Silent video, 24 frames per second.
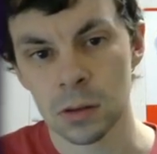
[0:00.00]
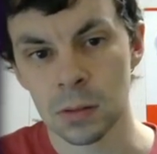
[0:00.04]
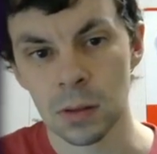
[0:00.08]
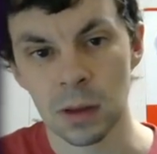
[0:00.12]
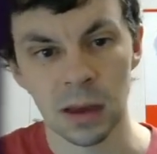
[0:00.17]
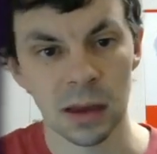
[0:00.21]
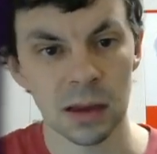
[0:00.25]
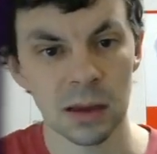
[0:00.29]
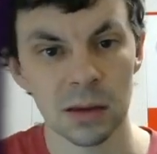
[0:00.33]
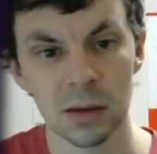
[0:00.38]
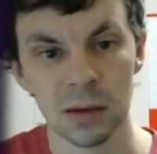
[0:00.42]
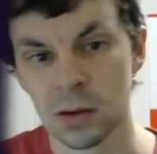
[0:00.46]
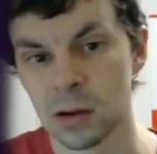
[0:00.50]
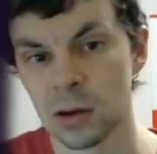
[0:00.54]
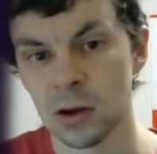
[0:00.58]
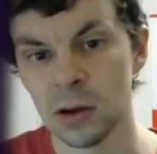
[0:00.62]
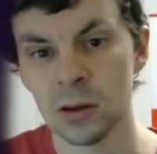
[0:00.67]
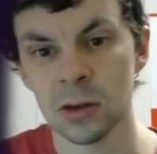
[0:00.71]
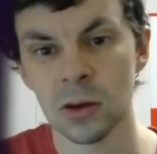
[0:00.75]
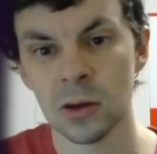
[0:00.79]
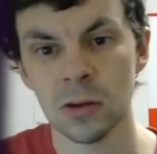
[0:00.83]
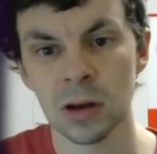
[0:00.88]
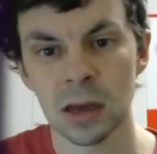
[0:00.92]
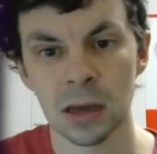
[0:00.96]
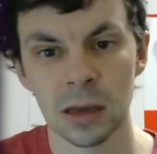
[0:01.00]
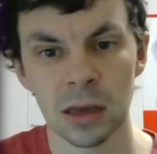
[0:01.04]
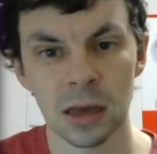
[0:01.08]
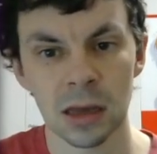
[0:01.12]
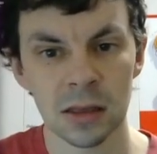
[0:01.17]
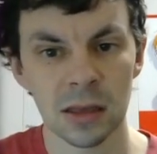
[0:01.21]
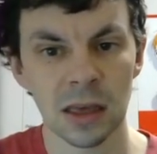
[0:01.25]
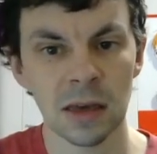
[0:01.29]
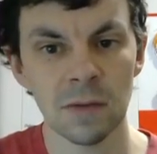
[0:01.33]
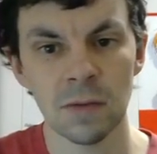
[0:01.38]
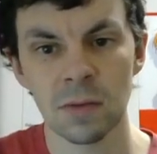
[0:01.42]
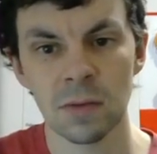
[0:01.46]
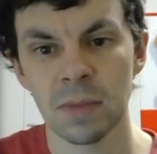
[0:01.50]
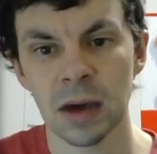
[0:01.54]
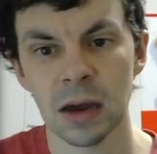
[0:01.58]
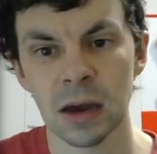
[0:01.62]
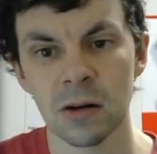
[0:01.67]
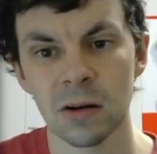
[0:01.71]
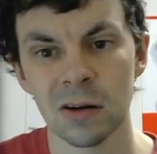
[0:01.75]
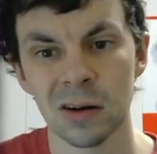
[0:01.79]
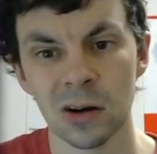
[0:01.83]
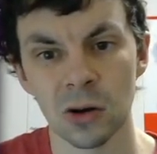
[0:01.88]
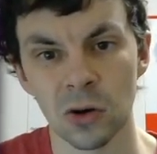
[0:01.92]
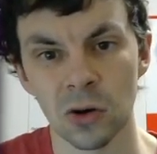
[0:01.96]
A good unit gets even
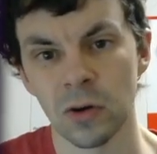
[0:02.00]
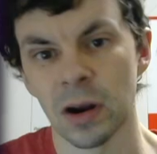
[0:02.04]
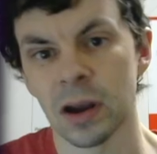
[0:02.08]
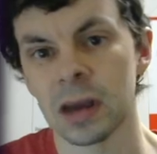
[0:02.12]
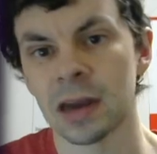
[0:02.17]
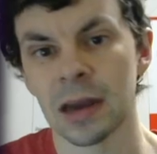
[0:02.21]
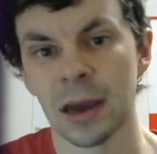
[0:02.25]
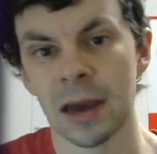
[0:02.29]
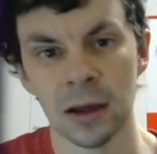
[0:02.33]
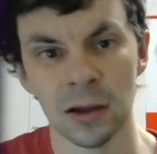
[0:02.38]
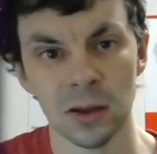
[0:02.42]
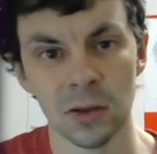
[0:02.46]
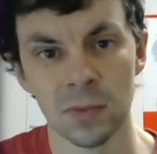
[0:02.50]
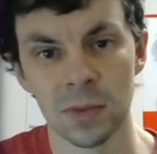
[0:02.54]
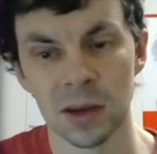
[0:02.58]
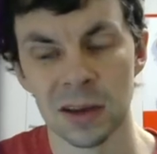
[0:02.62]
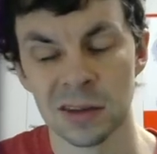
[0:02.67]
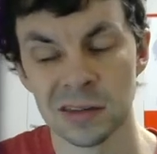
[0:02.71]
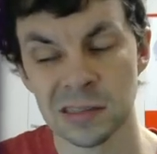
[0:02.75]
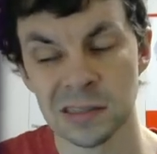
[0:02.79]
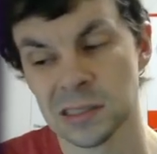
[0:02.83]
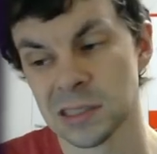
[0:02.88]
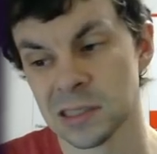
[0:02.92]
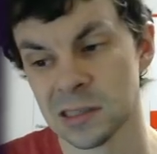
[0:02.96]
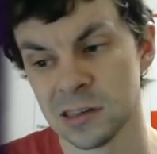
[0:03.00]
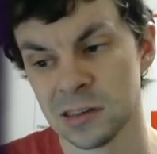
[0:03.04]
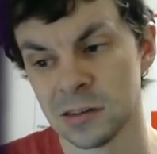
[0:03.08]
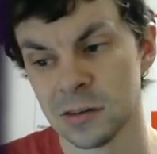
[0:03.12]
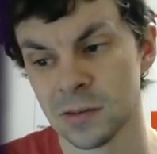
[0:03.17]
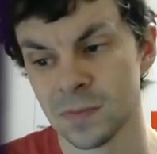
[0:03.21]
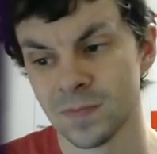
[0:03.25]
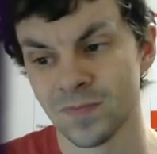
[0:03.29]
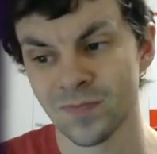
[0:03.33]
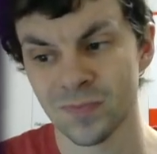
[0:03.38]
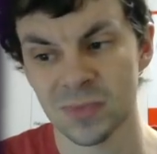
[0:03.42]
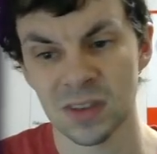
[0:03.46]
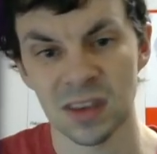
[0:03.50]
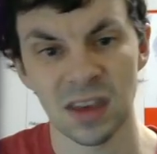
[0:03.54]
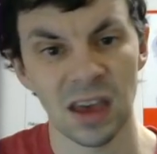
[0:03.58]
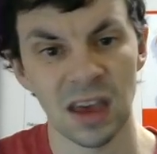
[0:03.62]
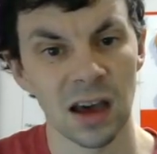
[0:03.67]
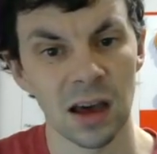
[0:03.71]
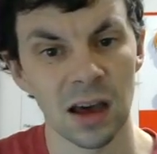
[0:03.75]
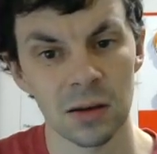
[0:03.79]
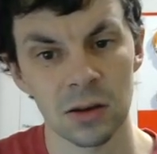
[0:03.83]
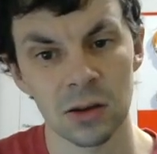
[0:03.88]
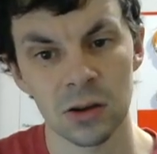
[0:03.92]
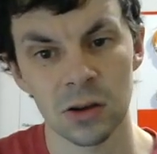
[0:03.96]
better in a great element. So
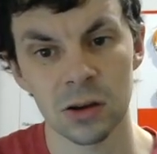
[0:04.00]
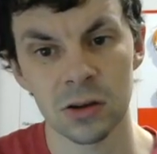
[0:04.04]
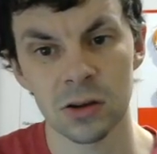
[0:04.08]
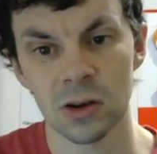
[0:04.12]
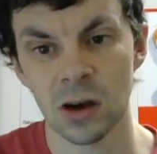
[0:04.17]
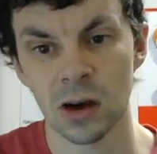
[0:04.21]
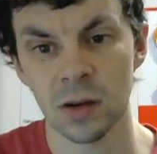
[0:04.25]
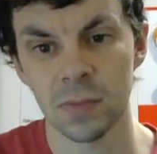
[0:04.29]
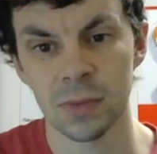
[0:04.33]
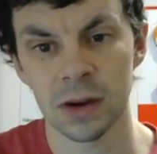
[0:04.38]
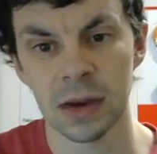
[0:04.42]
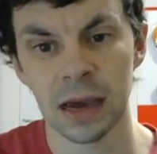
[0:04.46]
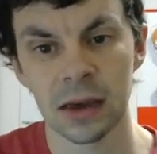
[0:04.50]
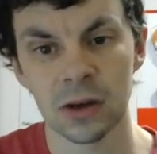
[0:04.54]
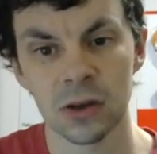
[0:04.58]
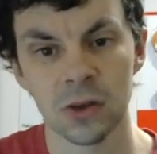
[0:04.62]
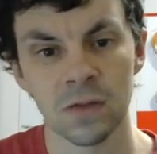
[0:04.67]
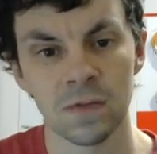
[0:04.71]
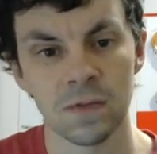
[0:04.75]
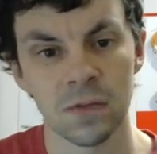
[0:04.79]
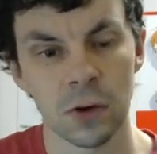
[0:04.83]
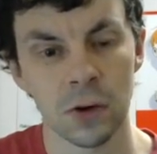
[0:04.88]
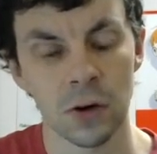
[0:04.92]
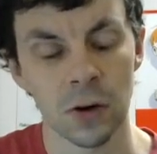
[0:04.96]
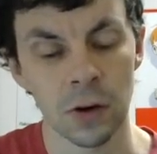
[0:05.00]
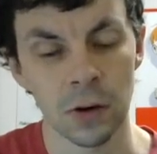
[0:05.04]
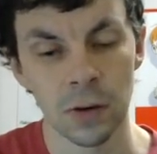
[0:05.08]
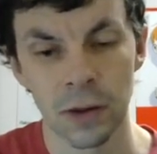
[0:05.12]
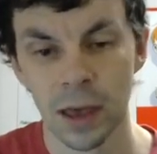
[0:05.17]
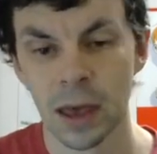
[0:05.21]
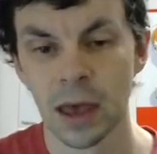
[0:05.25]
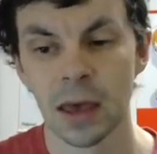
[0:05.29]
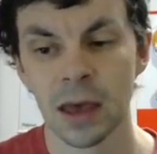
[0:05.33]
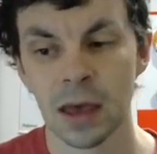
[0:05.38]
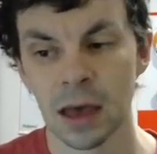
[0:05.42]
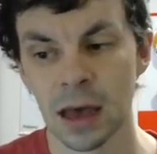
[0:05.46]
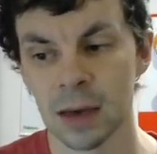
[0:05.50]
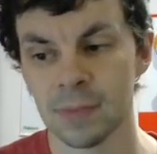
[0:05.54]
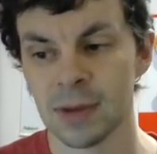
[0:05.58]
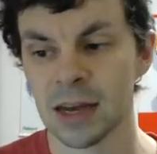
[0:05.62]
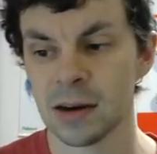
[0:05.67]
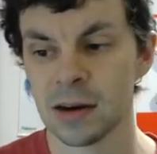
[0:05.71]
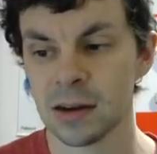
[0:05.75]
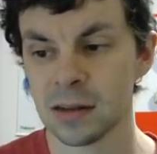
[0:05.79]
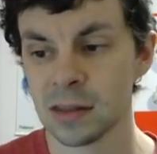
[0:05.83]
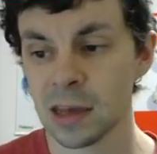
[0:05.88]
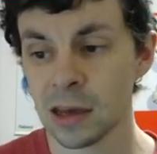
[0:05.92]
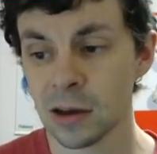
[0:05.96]
yeah, good combination for her. I
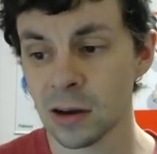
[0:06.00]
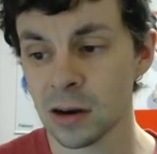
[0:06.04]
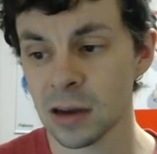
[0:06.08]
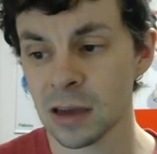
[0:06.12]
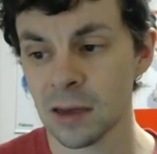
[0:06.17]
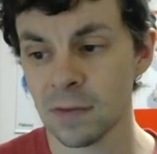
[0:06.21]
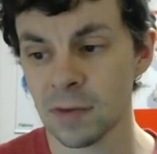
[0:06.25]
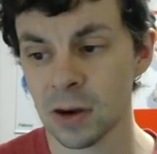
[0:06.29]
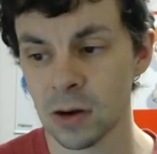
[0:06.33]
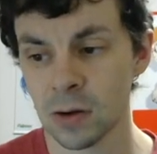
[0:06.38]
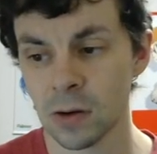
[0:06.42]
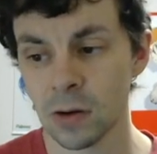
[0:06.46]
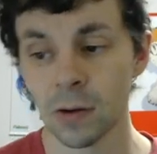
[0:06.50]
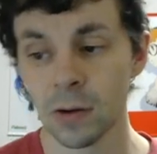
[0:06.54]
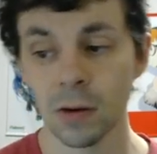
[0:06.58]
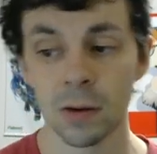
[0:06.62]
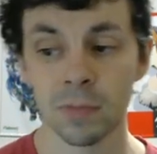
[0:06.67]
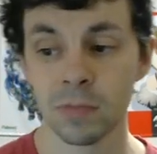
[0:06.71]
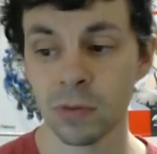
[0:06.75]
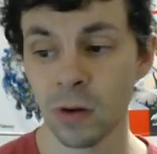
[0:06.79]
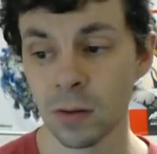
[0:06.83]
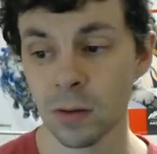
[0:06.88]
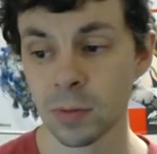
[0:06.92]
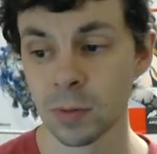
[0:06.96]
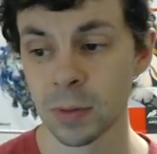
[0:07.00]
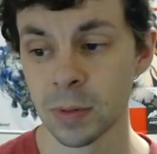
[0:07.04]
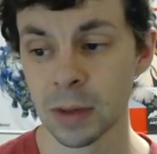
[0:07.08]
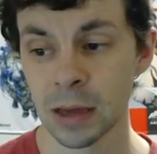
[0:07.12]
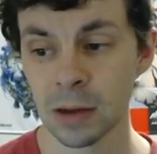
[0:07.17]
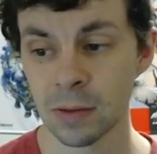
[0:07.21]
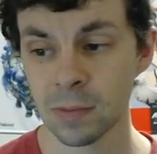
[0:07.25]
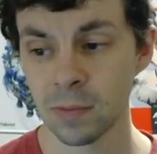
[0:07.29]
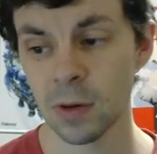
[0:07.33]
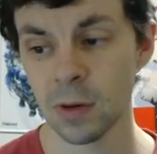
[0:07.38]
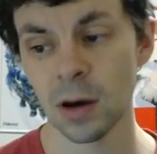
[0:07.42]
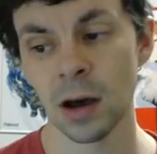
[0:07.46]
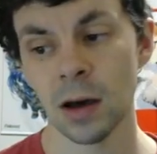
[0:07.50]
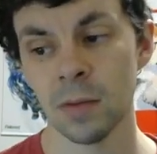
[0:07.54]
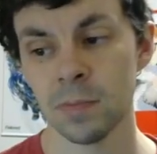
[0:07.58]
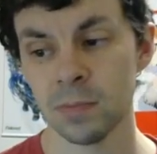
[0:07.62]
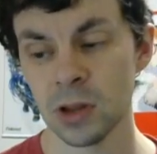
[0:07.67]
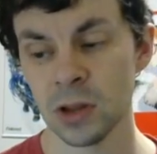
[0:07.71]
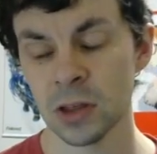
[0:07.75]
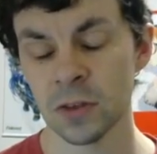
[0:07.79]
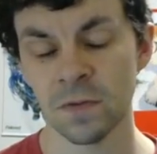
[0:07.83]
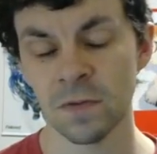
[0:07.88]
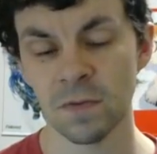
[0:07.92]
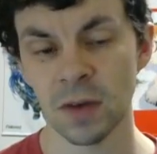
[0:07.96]
mean, they could have given her probably
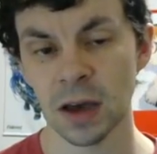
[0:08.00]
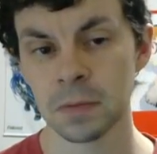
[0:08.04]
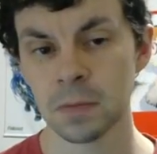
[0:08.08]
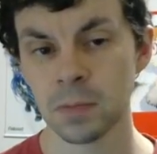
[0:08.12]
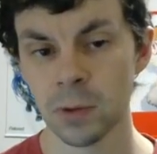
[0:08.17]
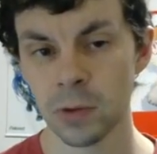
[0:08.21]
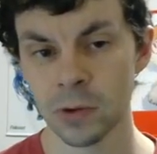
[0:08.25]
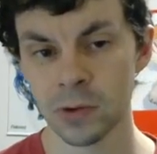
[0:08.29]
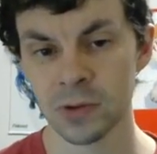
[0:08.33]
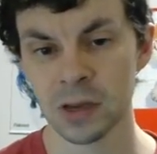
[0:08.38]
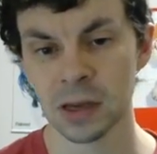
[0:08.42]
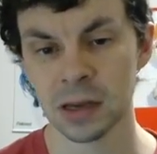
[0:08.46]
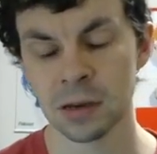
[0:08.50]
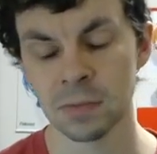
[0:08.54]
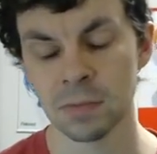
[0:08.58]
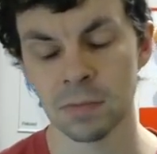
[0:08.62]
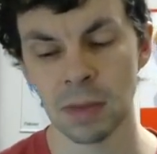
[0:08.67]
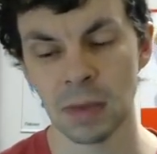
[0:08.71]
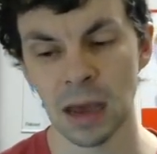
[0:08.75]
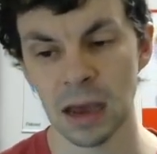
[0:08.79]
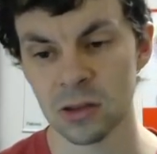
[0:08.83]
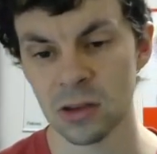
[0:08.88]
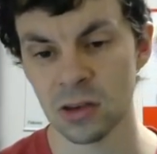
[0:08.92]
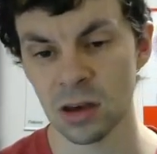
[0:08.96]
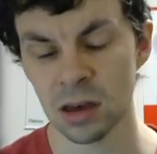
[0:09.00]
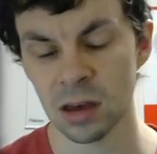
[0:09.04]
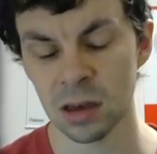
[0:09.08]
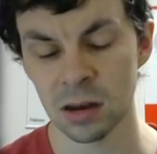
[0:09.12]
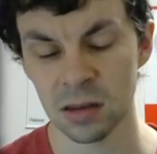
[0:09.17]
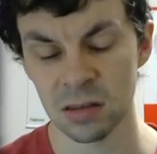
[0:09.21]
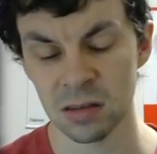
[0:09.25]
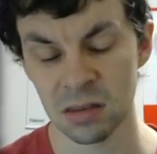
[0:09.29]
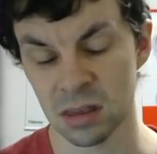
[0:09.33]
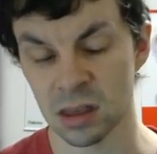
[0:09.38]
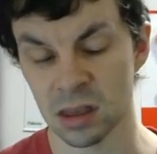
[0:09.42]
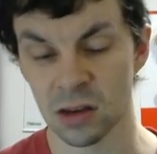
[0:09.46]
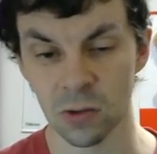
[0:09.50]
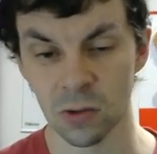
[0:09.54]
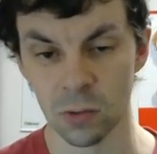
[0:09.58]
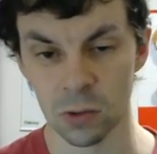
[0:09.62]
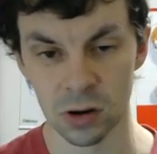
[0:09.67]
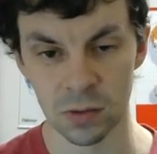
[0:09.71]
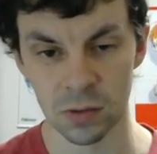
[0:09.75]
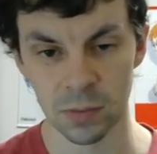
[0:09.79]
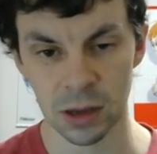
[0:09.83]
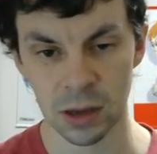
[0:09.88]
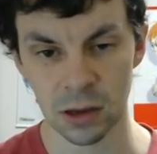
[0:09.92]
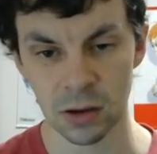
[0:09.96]
plus 5% magic and it still
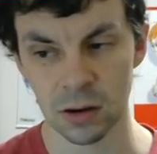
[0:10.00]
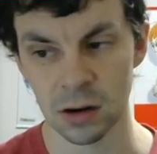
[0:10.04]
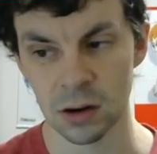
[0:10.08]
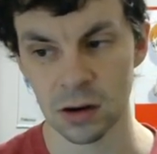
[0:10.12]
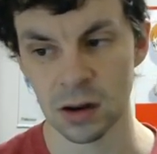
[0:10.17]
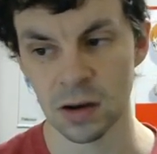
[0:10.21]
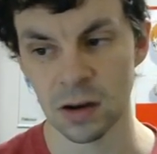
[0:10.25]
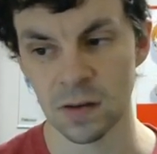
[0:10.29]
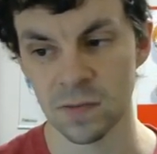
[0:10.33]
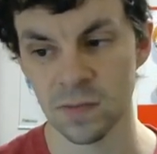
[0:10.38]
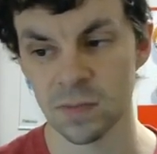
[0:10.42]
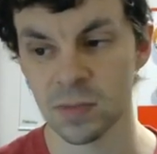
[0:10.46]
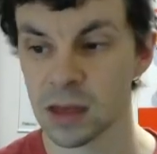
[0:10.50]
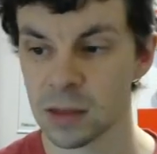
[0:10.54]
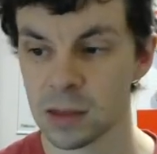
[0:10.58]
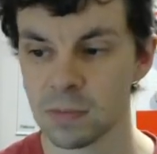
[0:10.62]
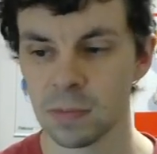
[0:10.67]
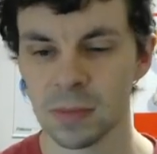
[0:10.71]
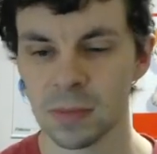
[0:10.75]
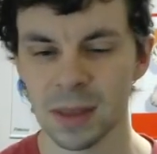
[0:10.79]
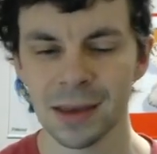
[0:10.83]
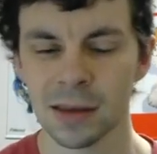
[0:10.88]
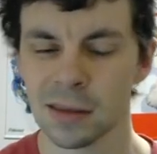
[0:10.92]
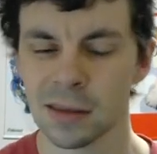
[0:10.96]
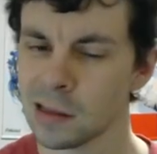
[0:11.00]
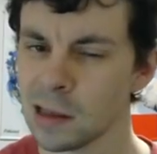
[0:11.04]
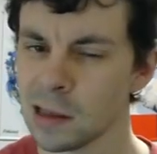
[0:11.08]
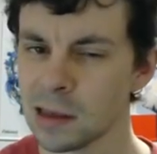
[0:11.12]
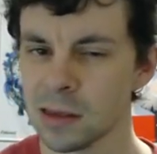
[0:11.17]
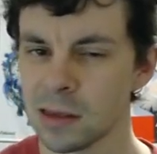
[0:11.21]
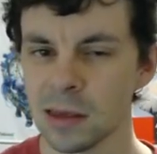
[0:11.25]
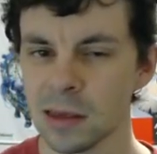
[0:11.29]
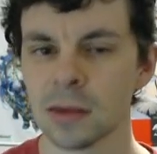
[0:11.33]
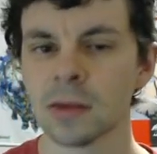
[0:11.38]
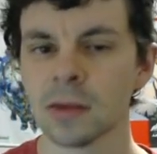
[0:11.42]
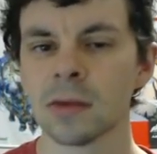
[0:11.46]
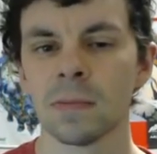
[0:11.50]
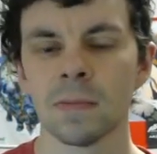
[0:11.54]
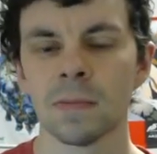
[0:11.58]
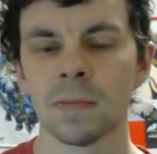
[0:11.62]
would have been good enough, but this is